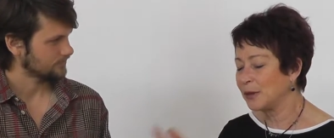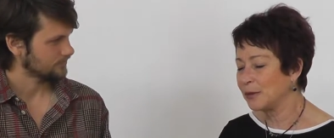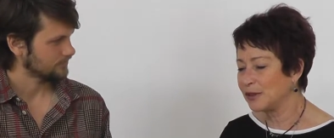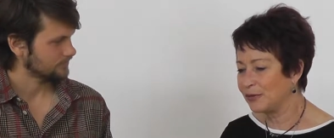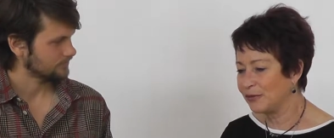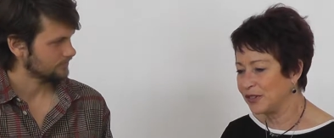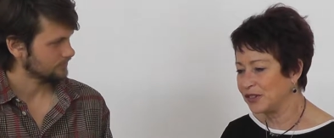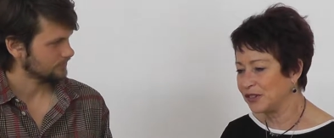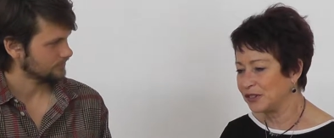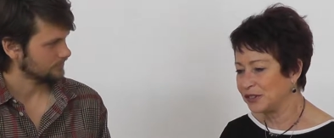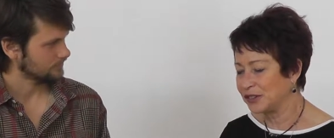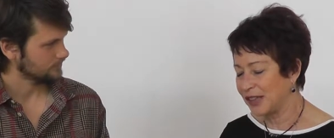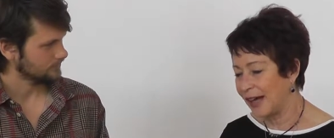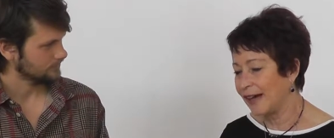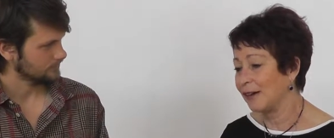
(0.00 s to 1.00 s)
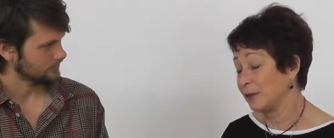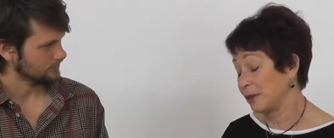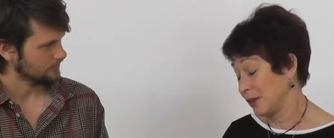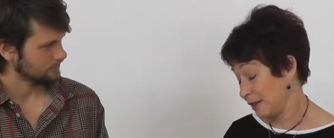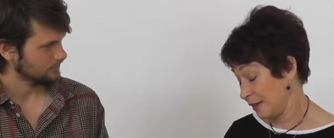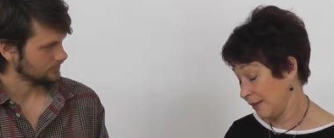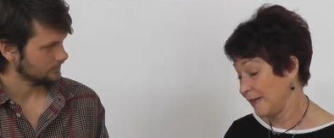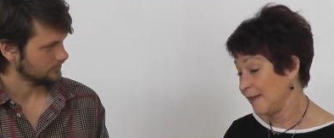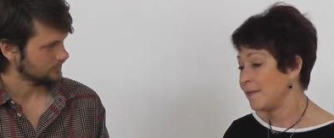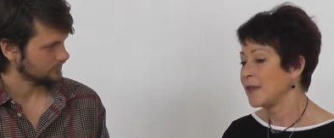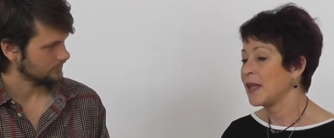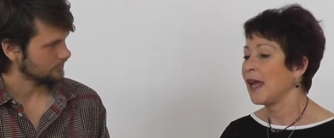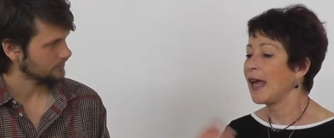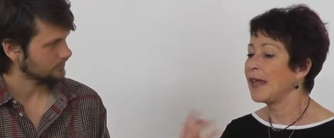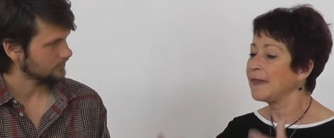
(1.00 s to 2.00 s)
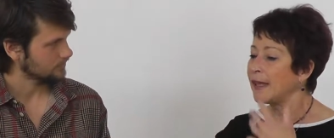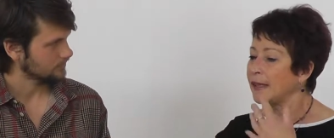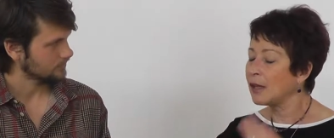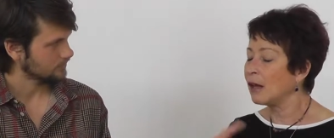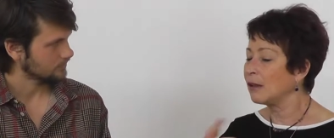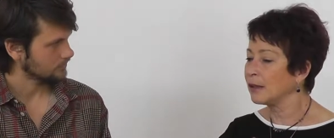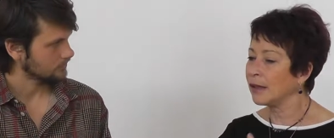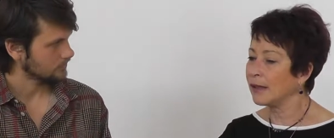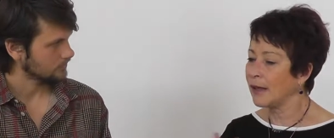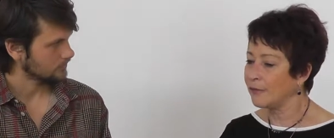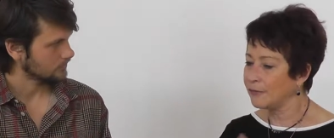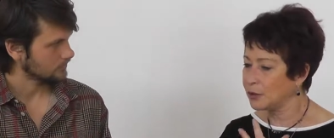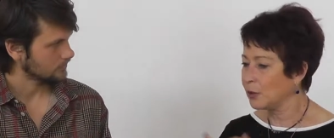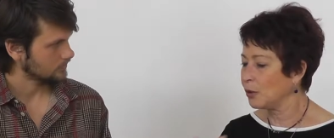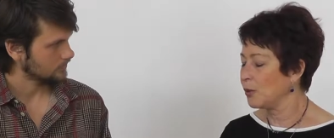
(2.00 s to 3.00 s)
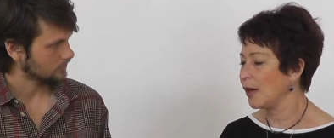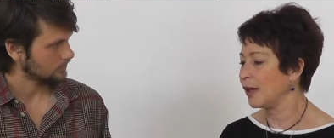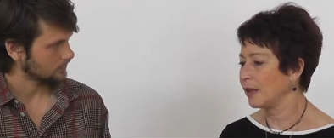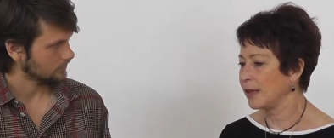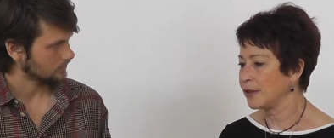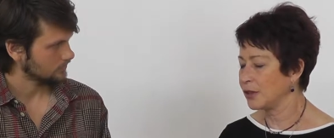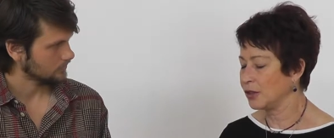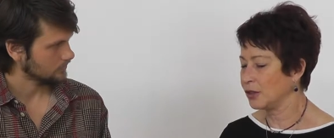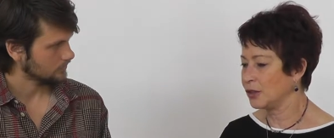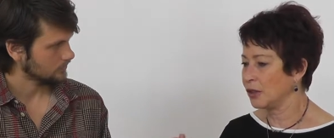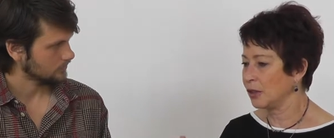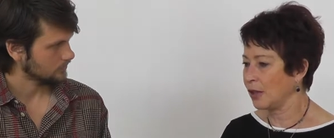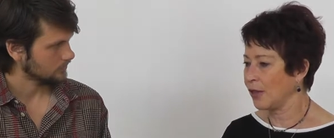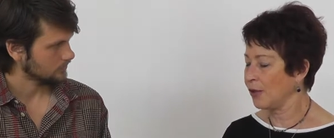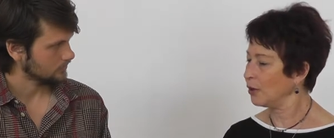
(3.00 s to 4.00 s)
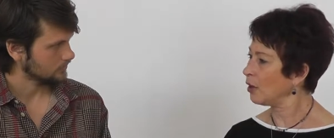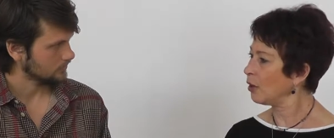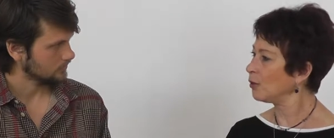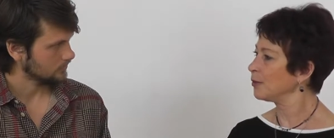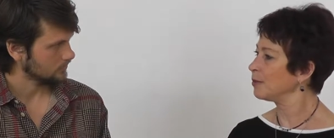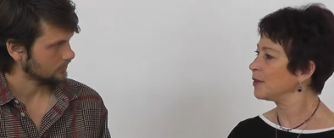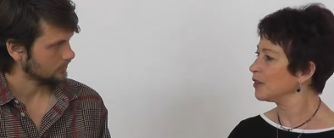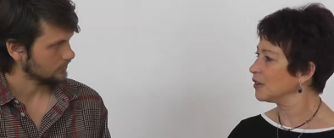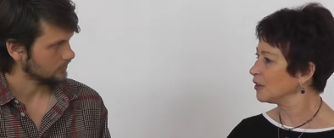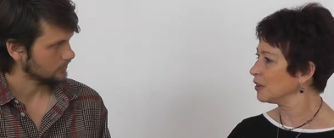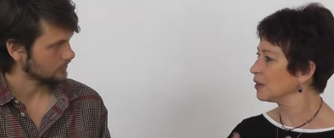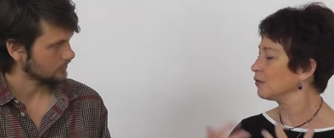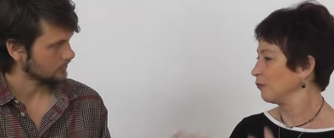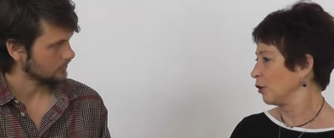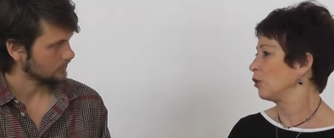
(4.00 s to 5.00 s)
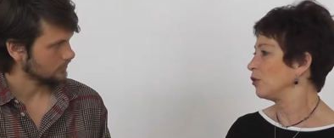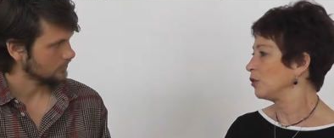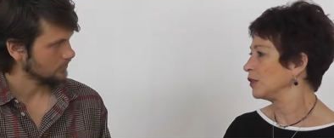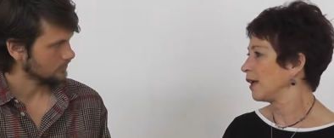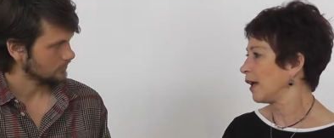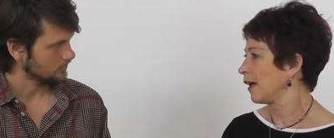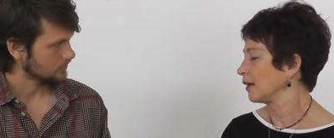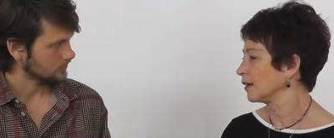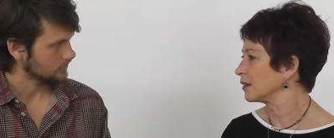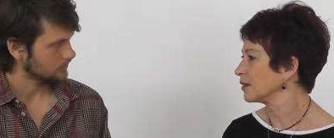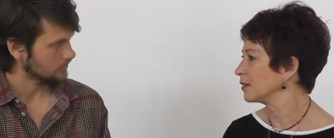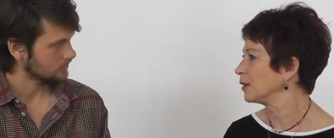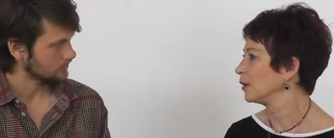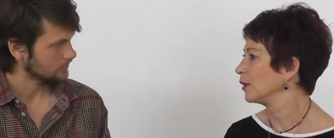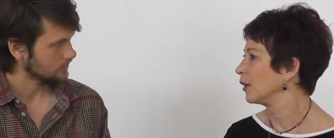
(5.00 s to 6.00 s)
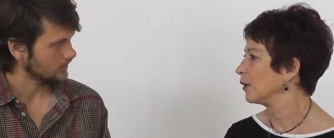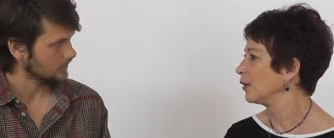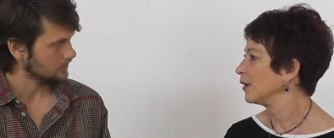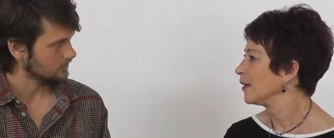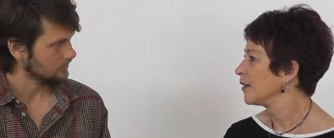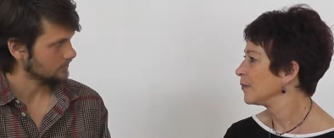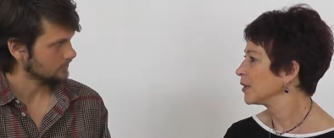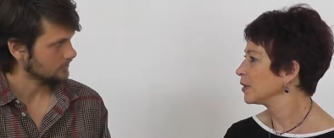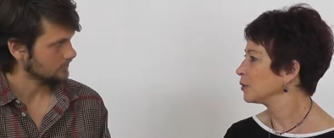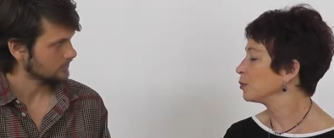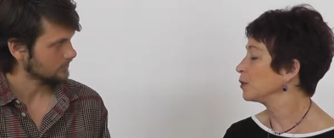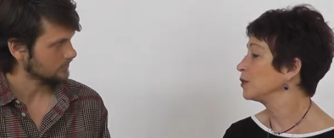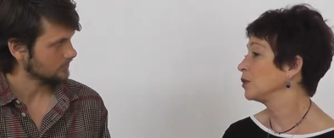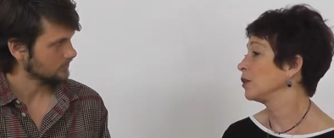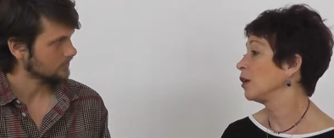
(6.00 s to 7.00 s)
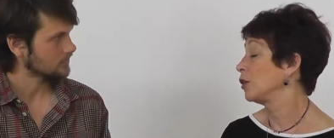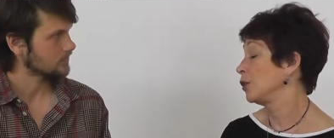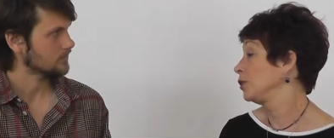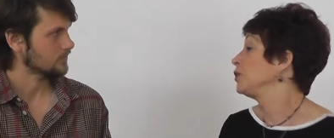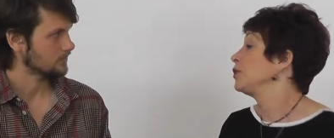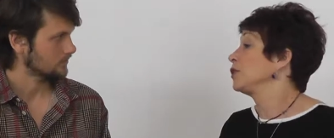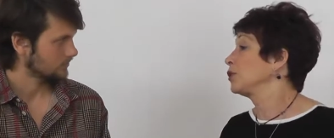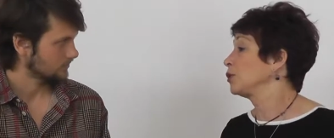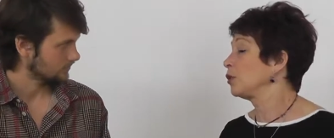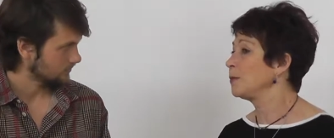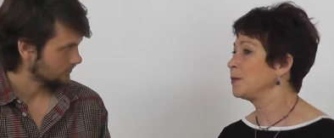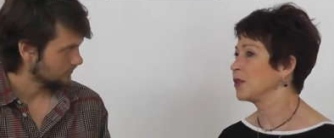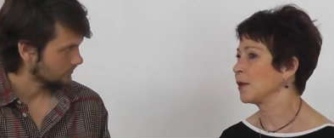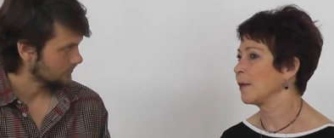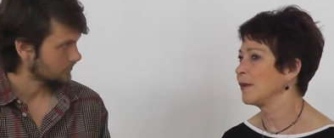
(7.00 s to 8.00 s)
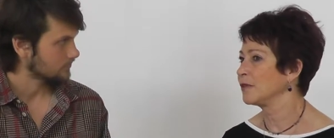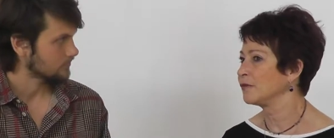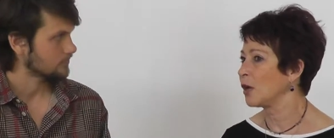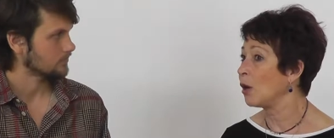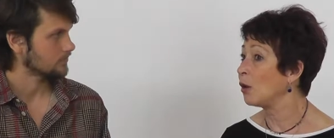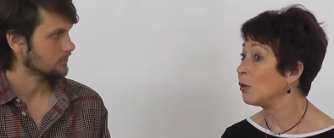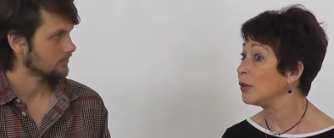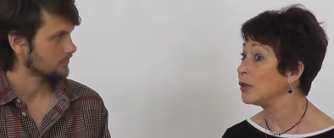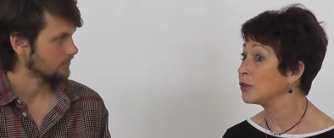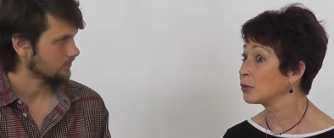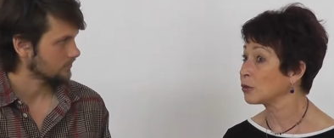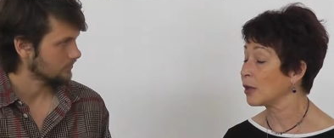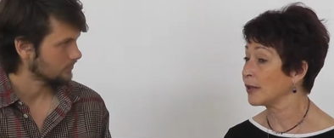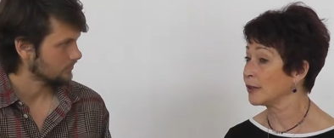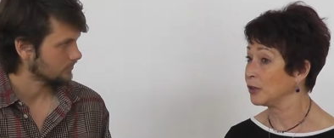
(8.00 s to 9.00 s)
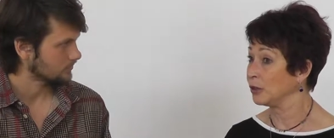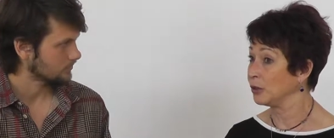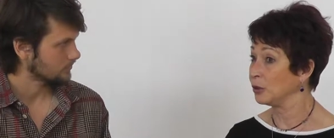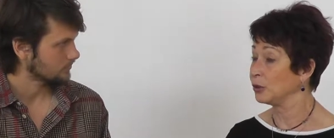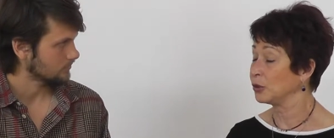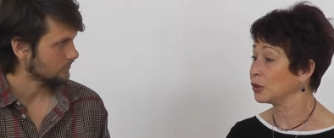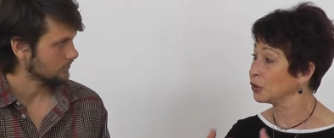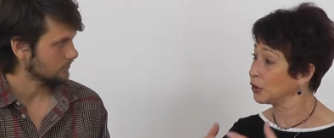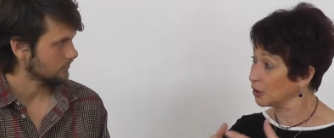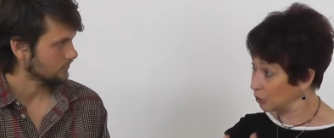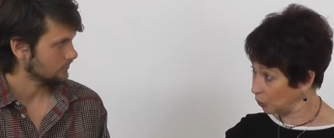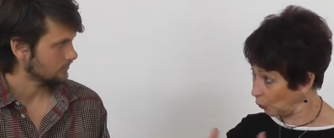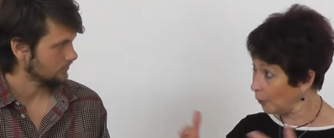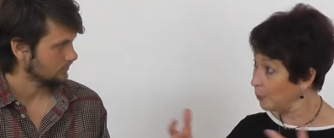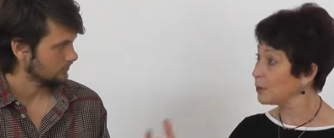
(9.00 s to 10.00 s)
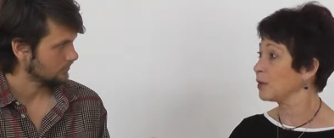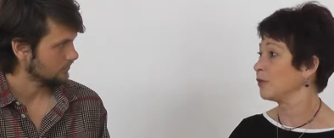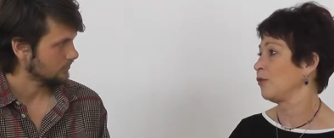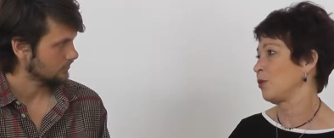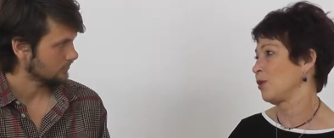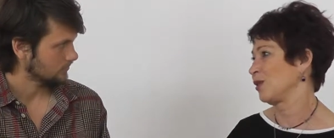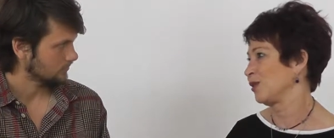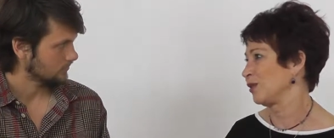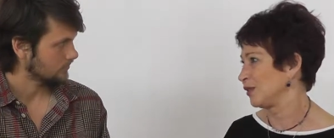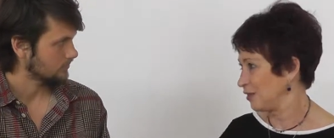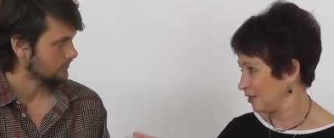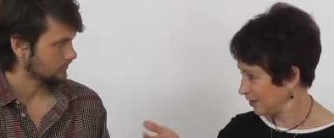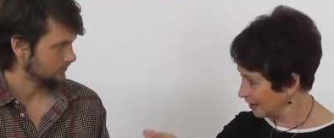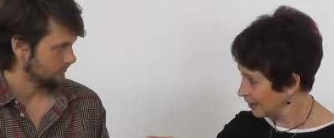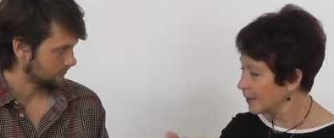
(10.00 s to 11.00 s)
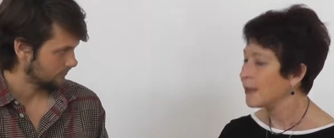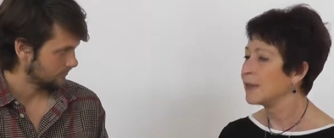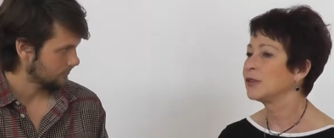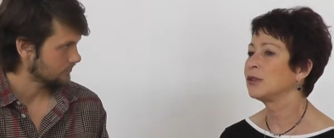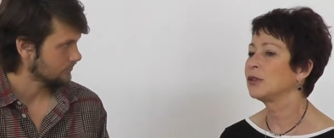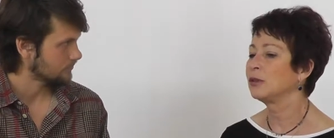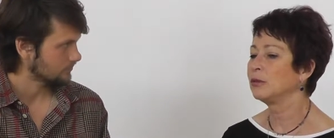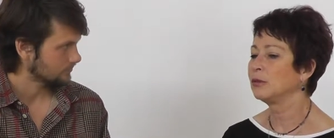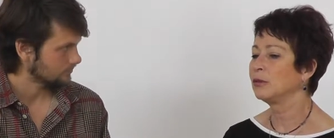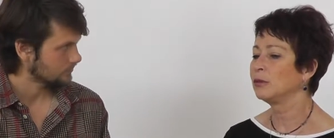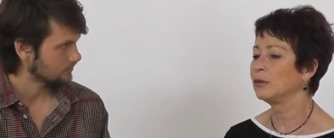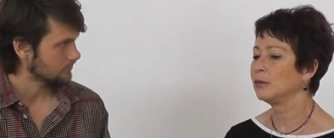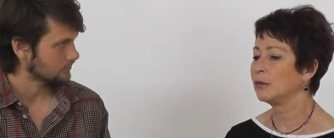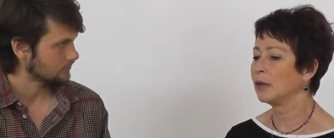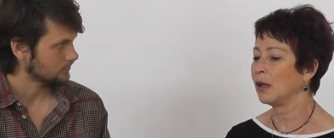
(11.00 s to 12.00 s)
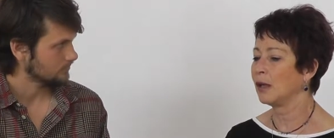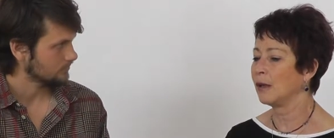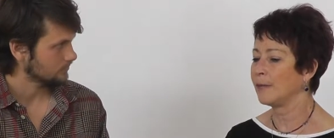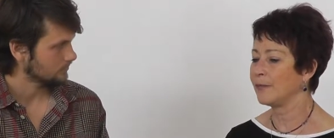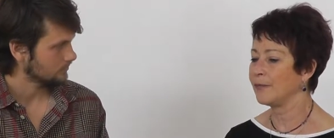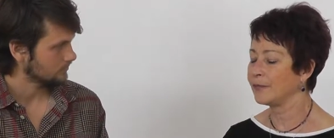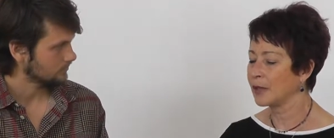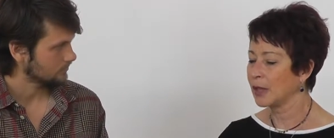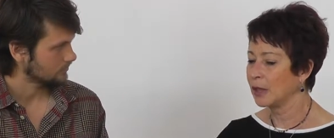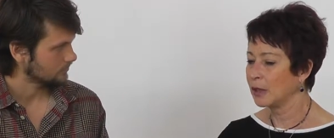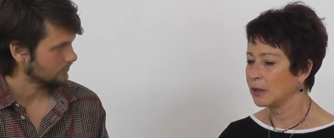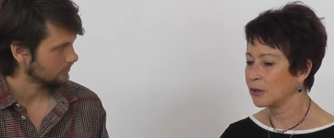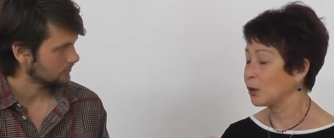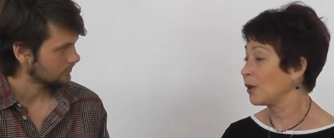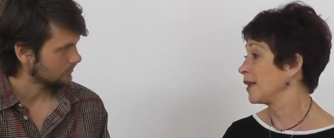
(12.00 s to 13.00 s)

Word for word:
Speaker 1: there was physical sound. And then after a while, I just, I thought, oh, but this is vocal dance, you know. This was a good description. I mean, I've always tried to use descriptive words mm-hmm. to, um, to